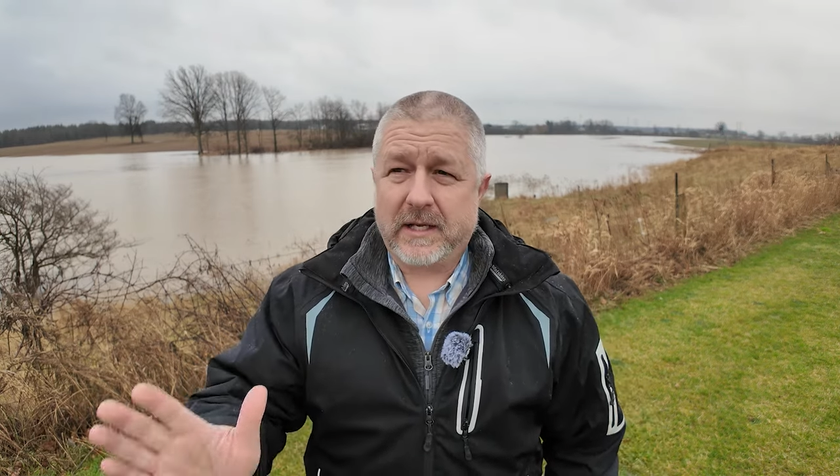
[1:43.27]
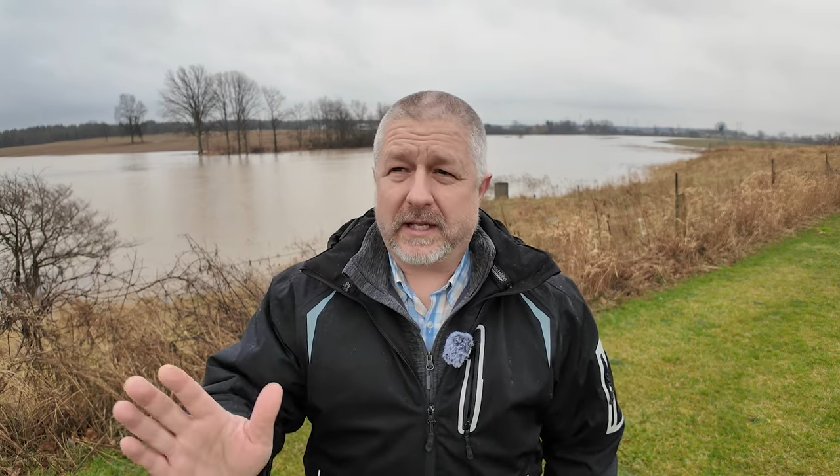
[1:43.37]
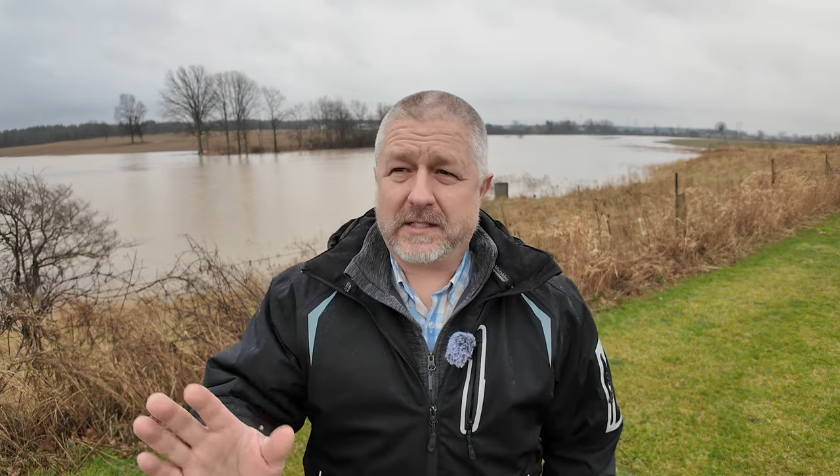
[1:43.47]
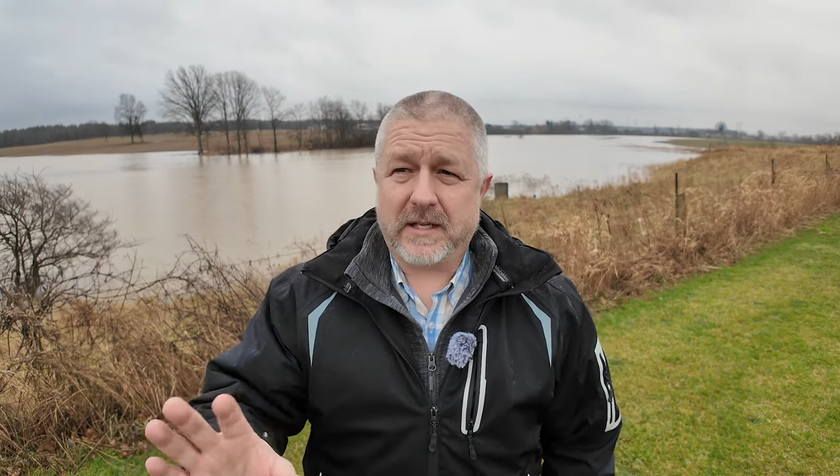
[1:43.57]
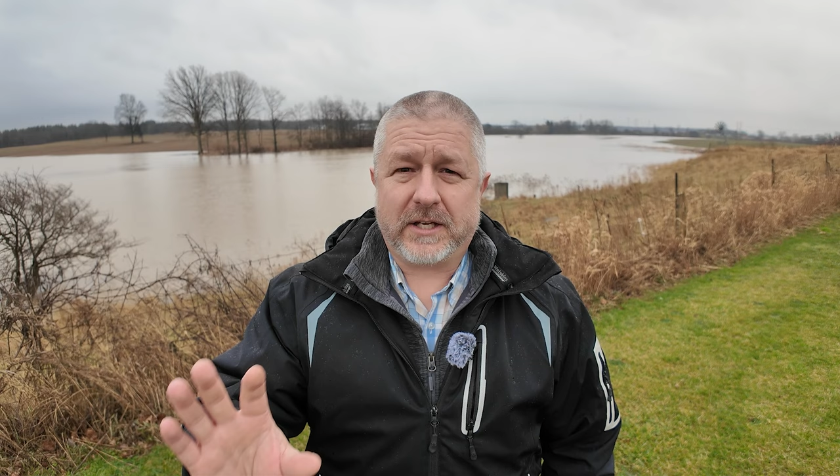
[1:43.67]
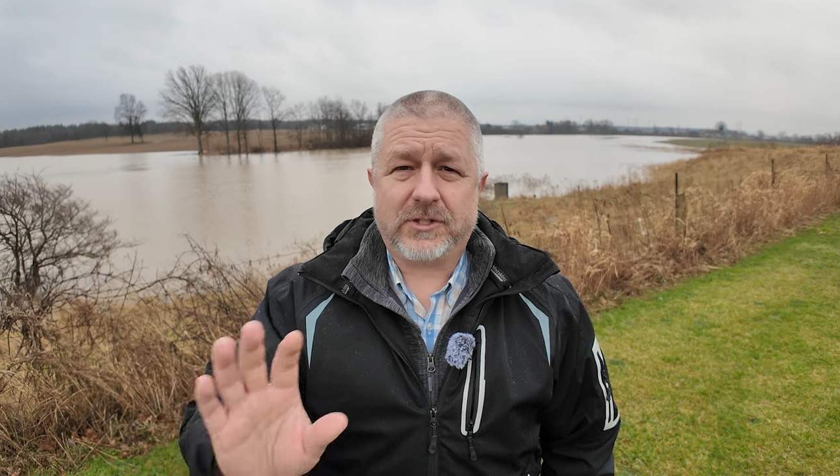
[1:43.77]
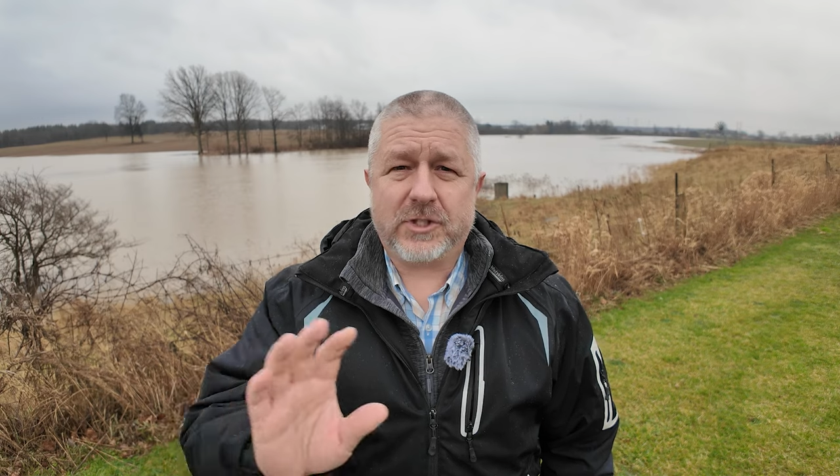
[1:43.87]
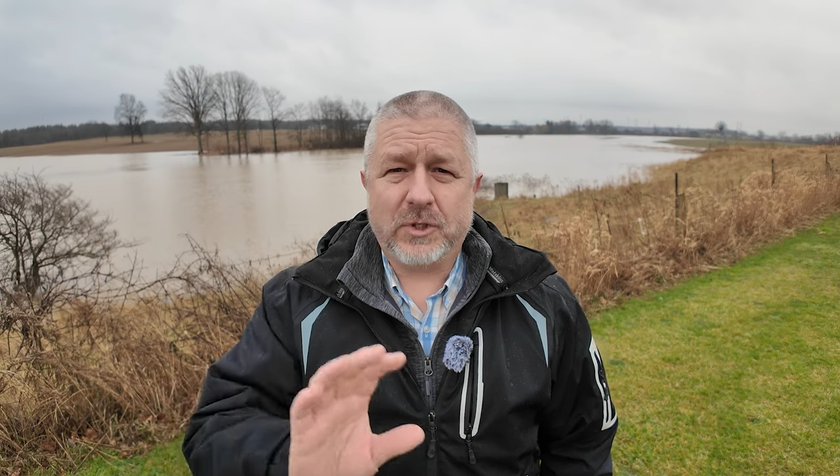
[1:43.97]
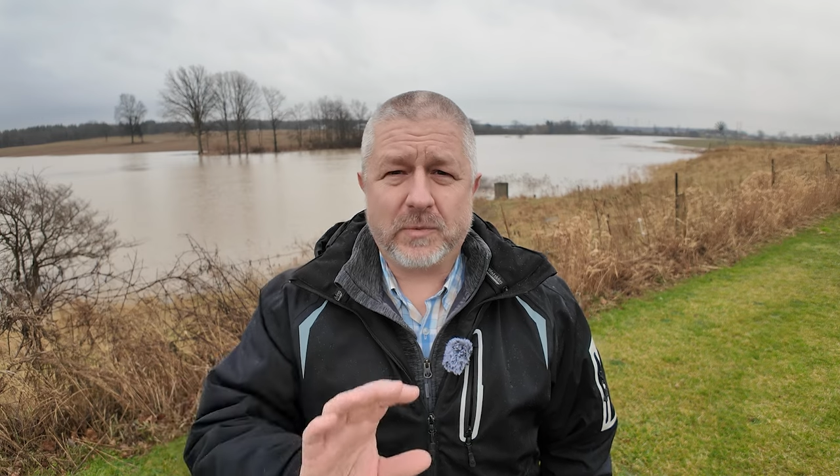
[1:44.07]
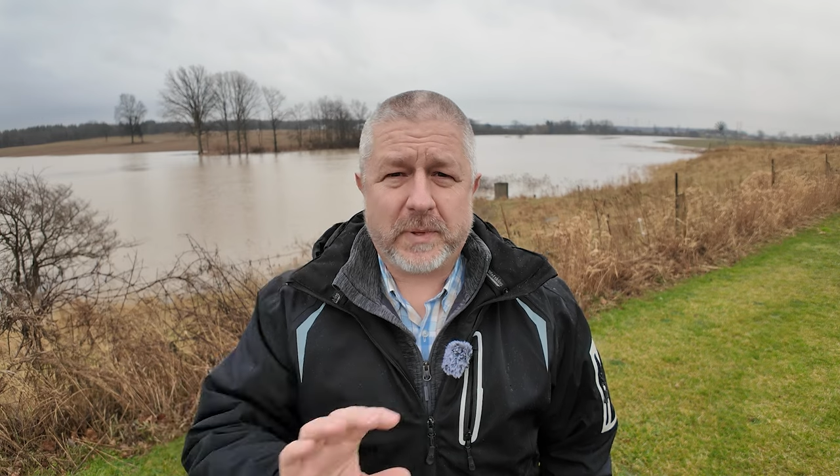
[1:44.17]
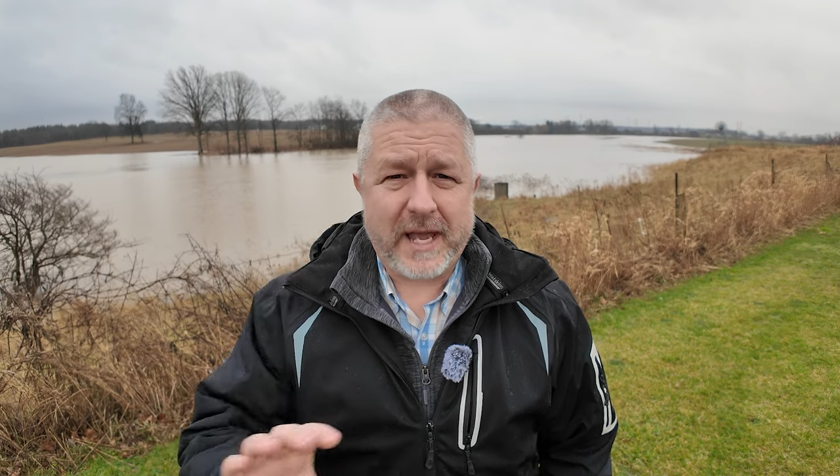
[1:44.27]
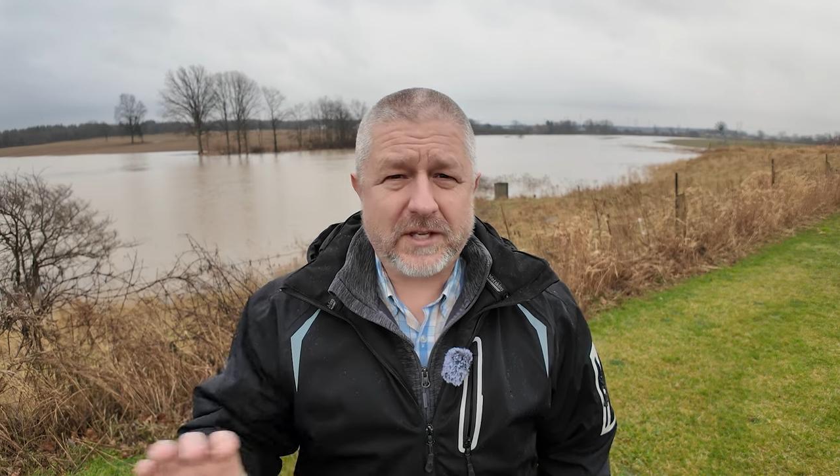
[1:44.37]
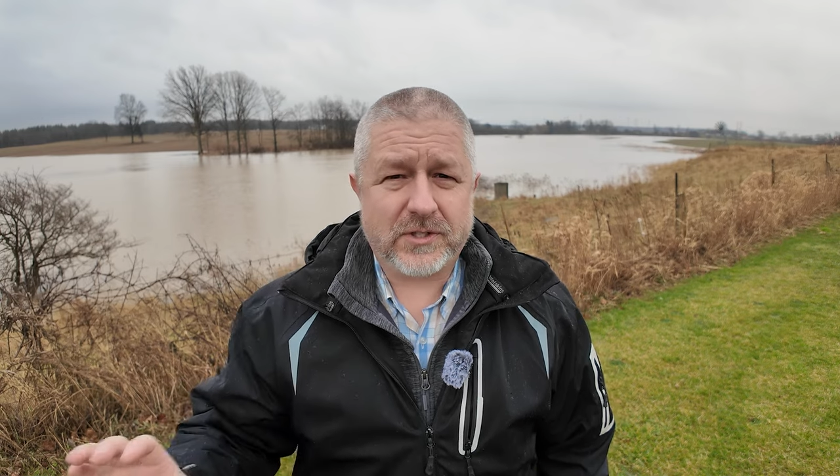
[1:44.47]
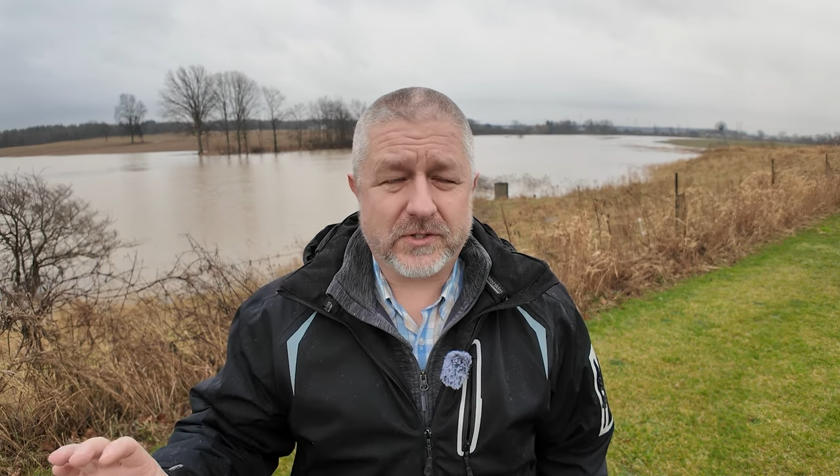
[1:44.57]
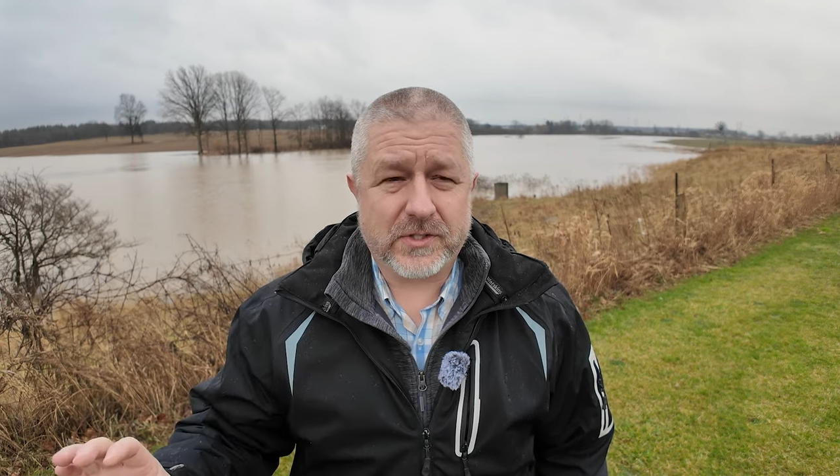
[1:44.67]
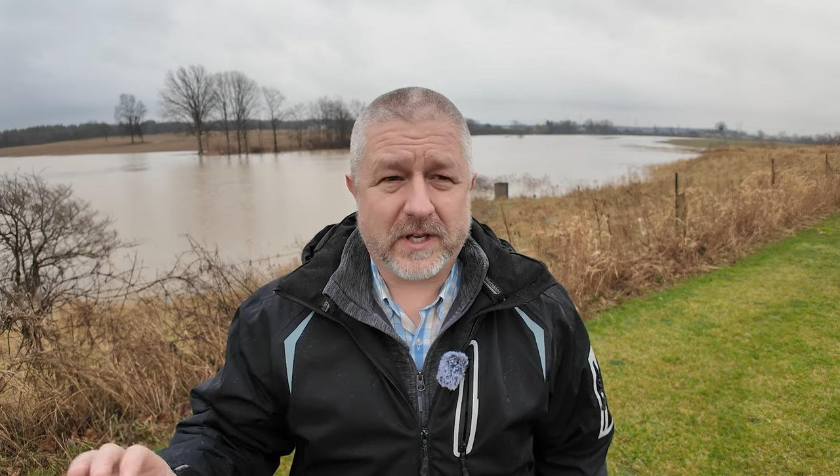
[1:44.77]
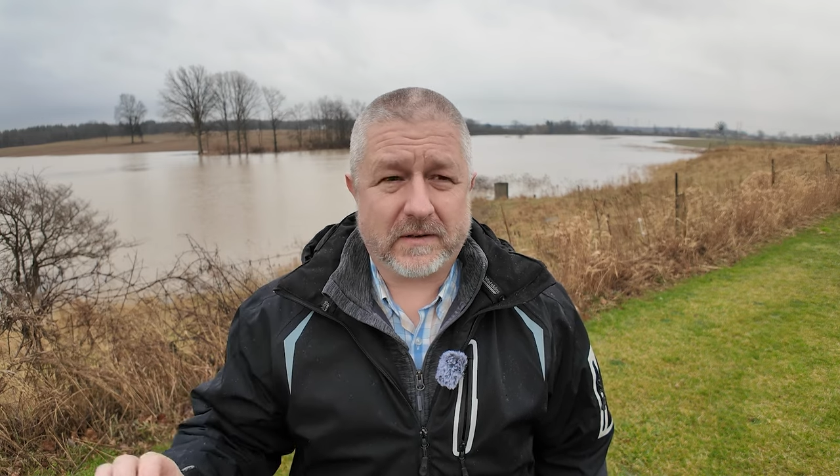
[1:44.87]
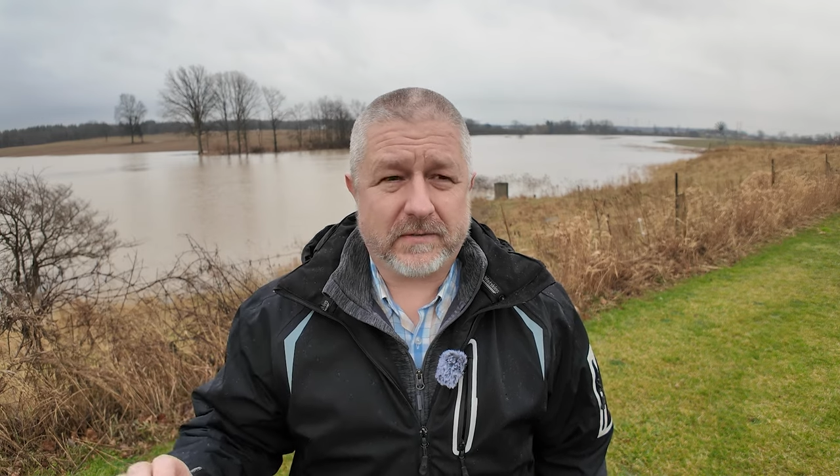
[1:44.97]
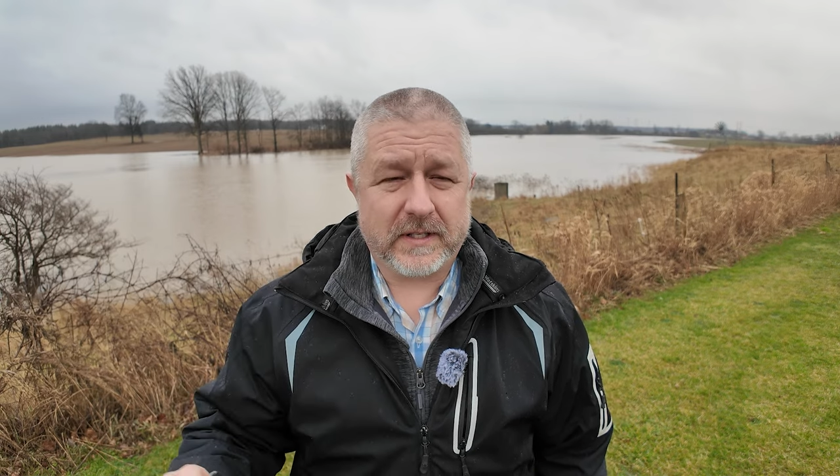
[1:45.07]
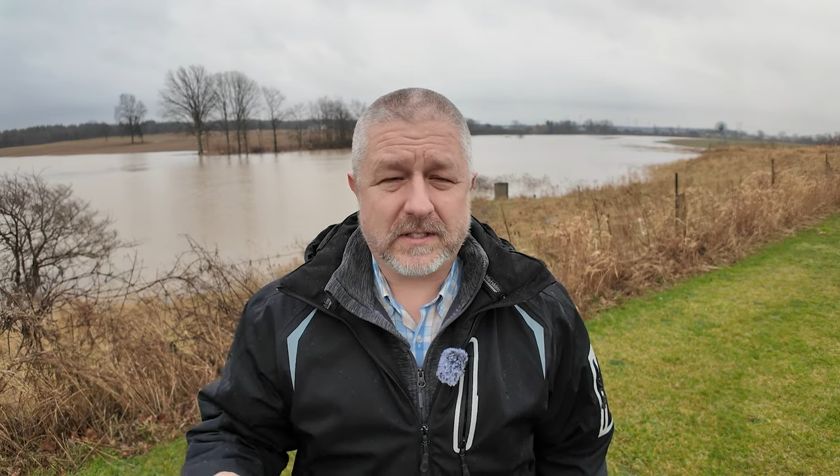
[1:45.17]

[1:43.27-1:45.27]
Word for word: it's nice to pace yourself.